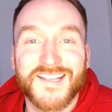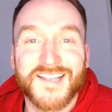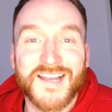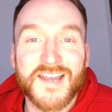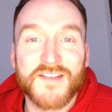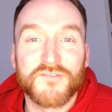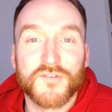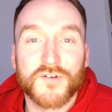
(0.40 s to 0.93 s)

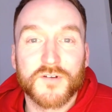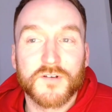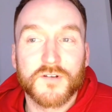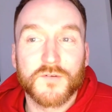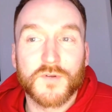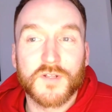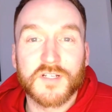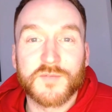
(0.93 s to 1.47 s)
Hi everyone,
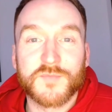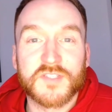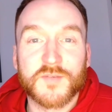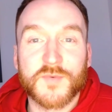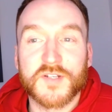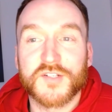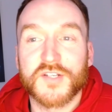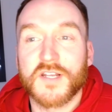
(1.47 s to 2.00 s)
welcome
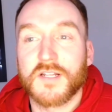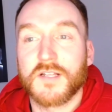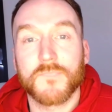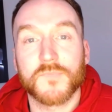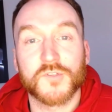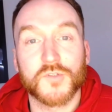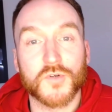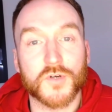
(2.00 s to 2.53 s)
to my
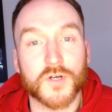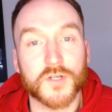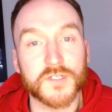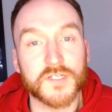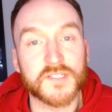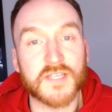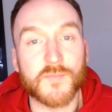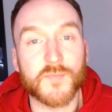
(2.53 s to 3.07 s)
channel. So on
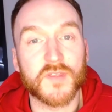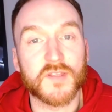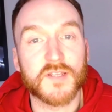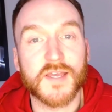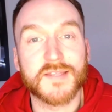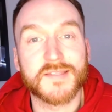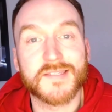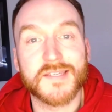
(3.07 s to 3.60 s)
December the
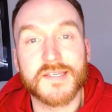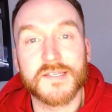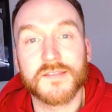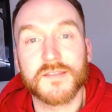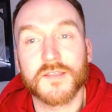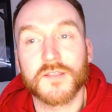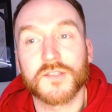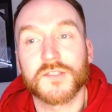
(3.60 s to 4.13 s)

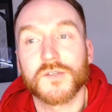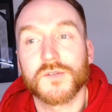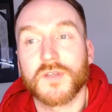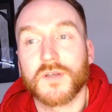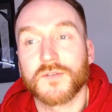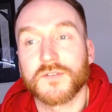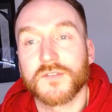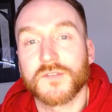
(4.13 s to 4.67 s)
19th,
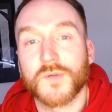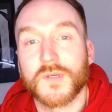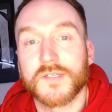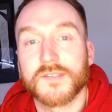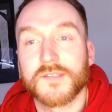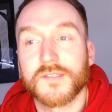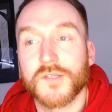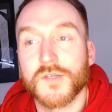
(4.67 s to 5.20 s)

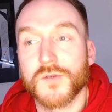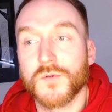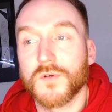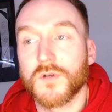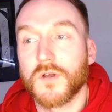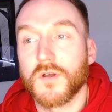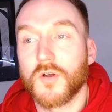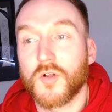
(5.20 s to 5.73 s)

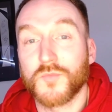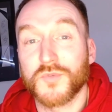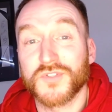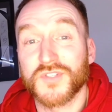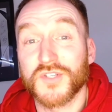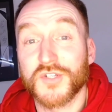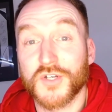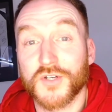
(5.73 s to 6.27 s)
2022,
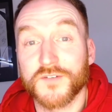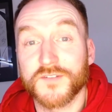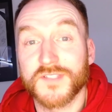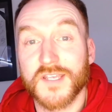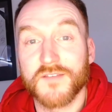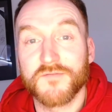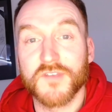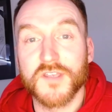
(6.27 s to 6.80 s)
almost the
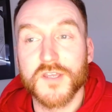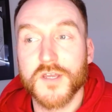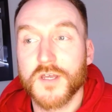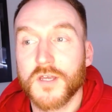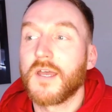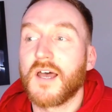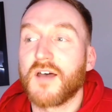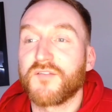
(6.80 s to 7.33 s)
shortest day of the
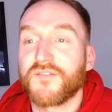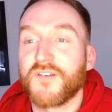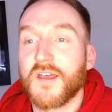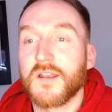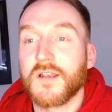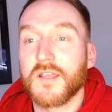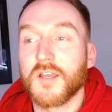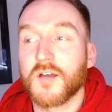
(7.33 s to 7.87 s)
year, I
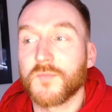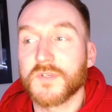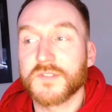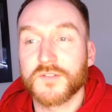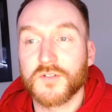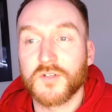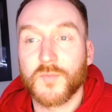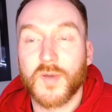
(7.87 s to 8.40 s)
finally got my
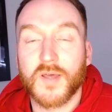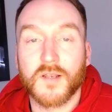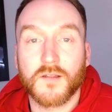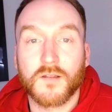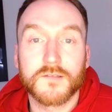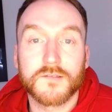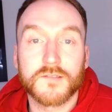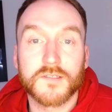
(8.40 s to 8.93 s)
solar
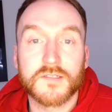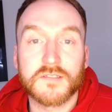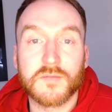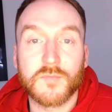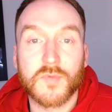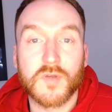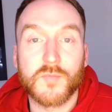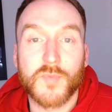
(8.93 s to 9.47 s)
panel
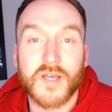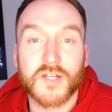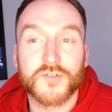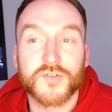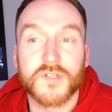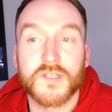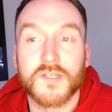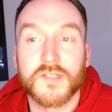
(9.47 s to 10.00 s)
system and
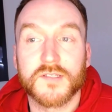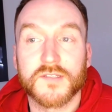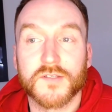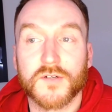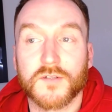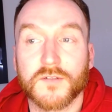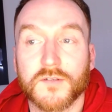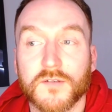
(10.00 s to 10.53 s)
battery
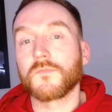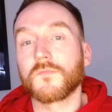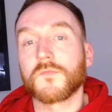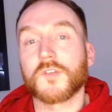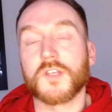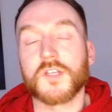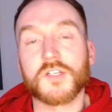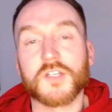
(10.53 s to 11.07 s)
installed.
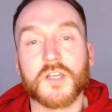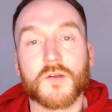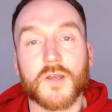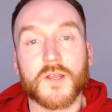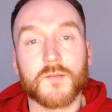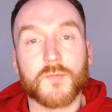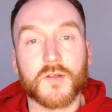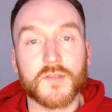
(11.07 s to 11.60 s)
So I initially
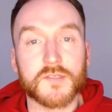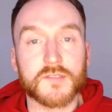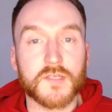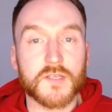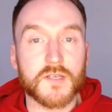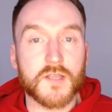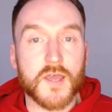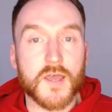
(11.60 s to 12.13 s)
inquired about this
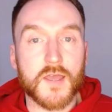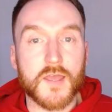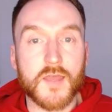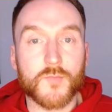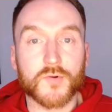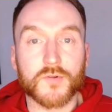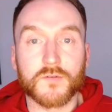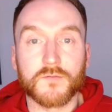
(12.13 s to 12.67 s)
in uh,
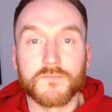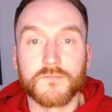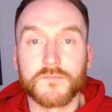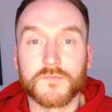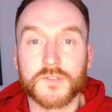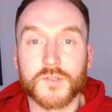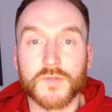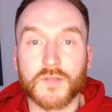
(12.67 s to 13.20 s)
April
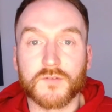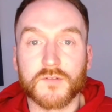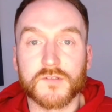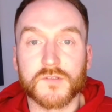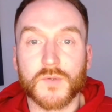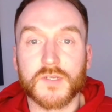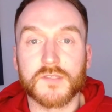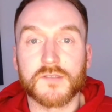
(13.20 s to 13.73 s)

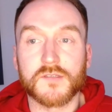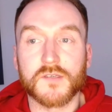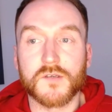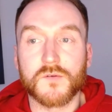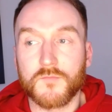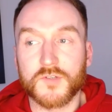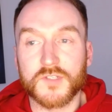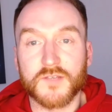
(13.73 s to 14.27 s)

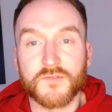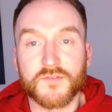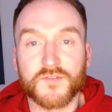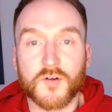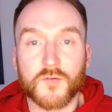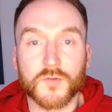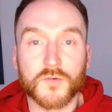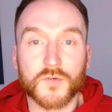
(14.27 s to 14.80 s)
2022, received a
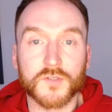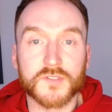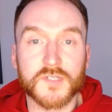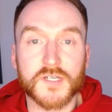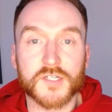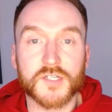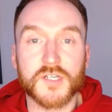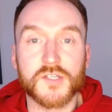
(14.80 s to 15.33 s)
formal
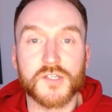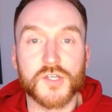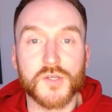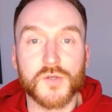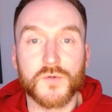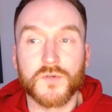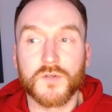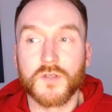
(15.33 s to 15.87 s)
quotation in
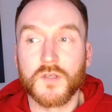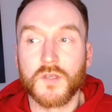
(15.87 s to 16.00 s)
June,